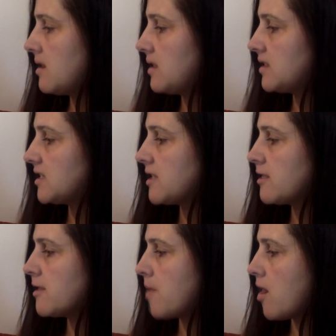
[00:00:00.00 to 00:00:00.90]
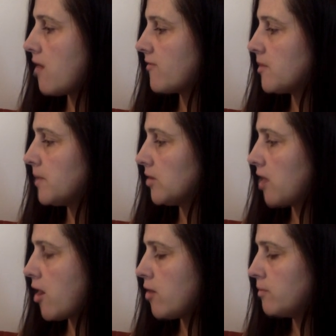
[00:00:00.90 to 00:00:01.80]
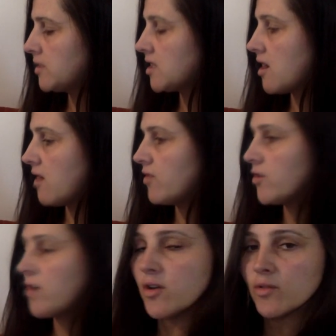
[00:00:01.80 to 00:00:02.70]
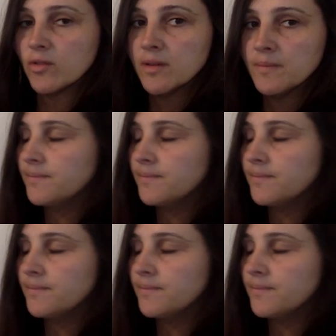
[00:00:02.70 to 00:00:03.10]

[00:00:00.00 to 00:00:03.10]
and sent them off to build homes of their own.